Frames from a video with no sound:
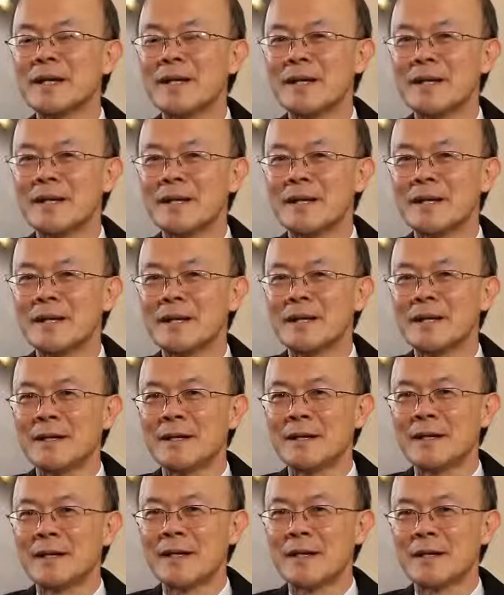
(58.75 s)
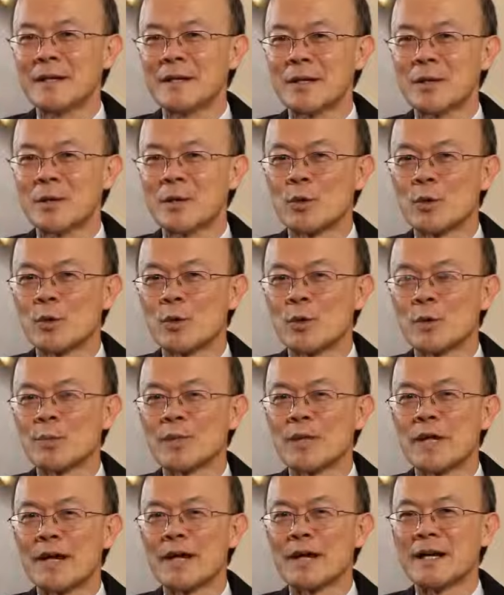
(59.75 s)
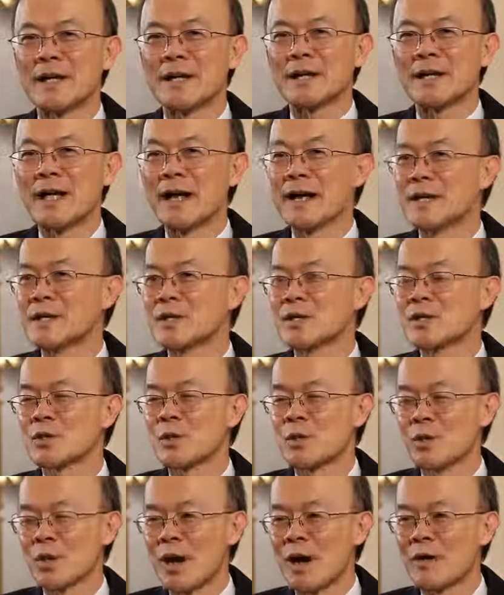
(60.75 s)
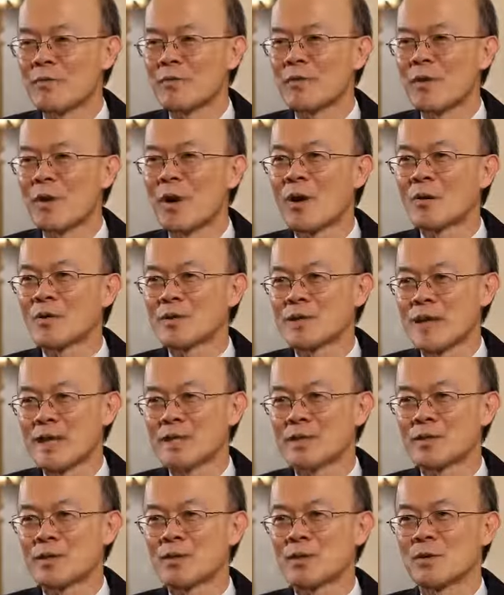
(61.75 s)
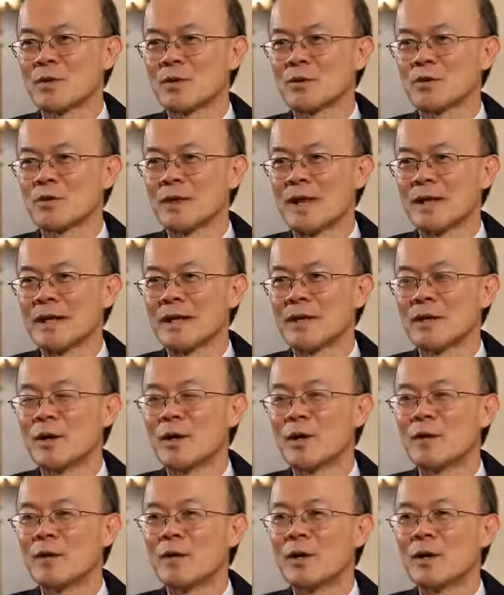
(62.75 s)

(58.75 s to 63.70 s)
E is a group that contains tocopherols and tocotrienol.